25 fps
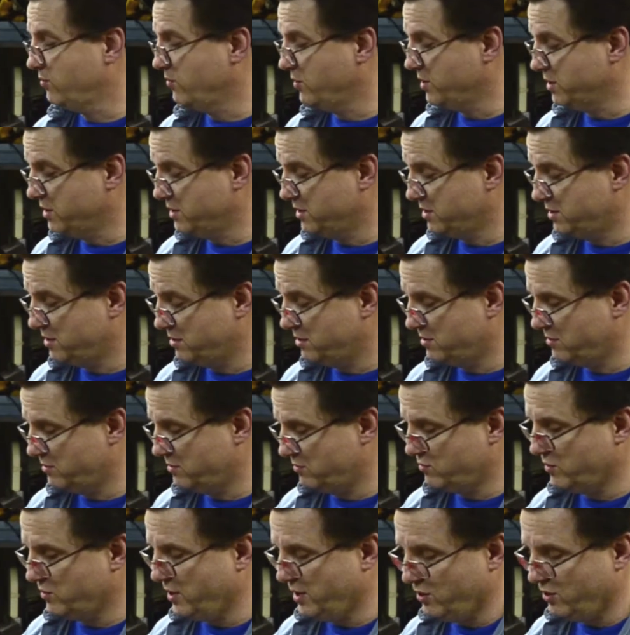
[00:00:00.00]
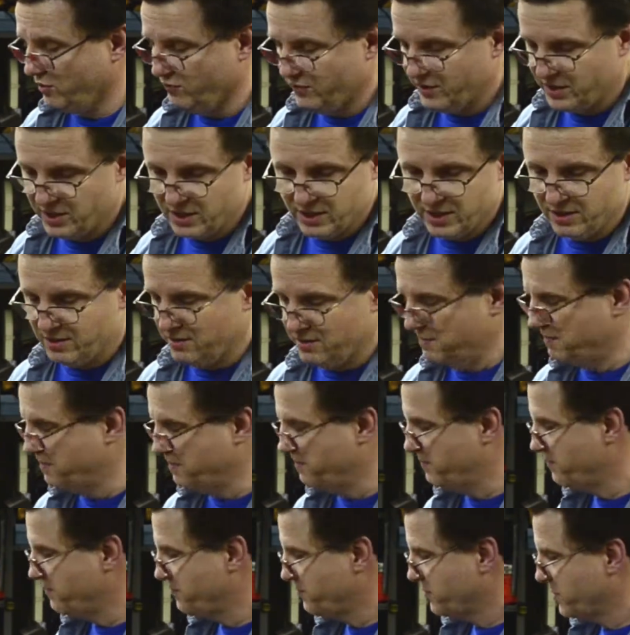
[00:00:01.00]
was right over here,
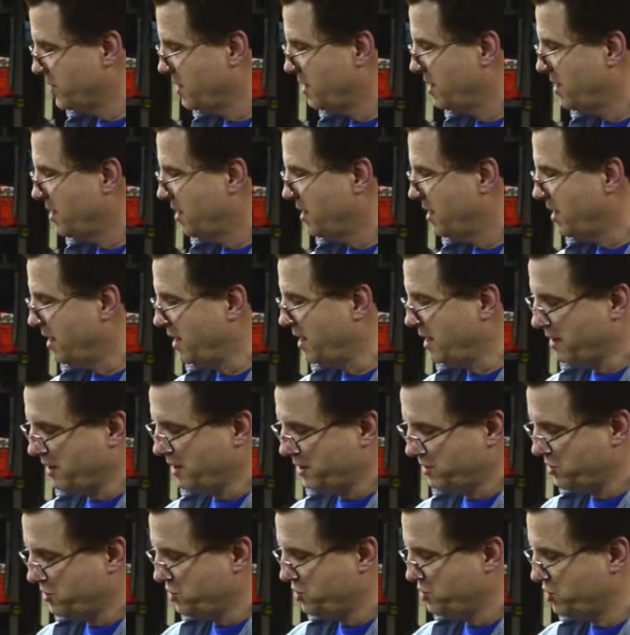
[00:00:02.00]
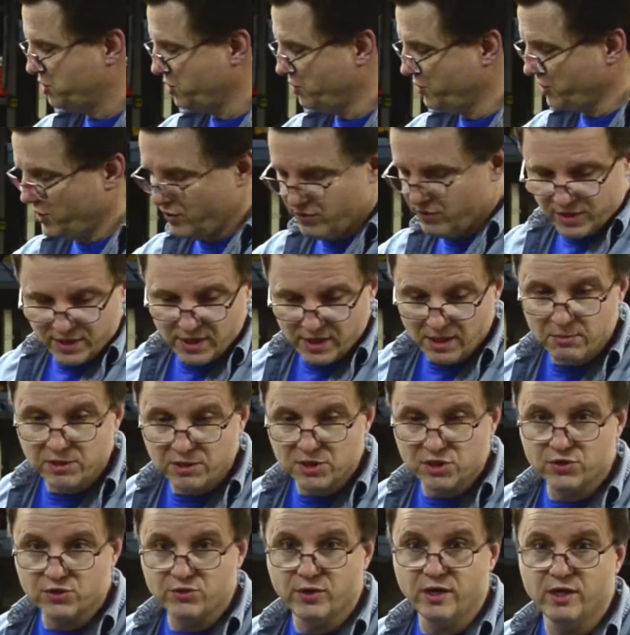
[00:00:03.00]
and I'd like to show you and
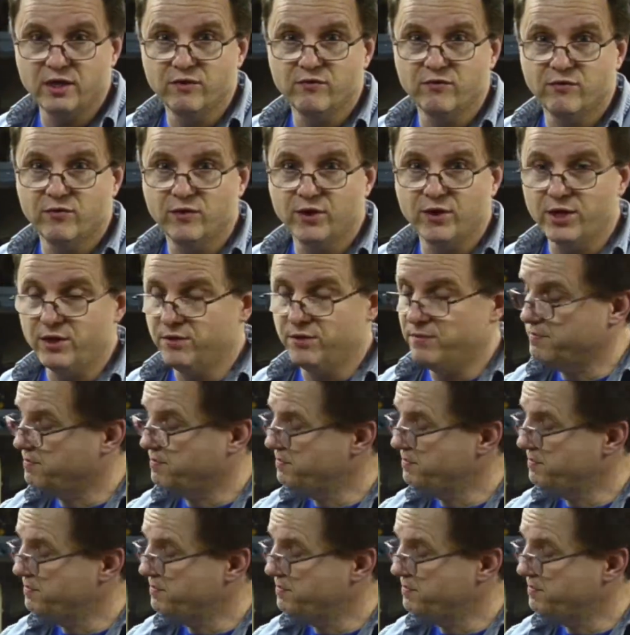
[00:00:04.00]
demonstrate it for you.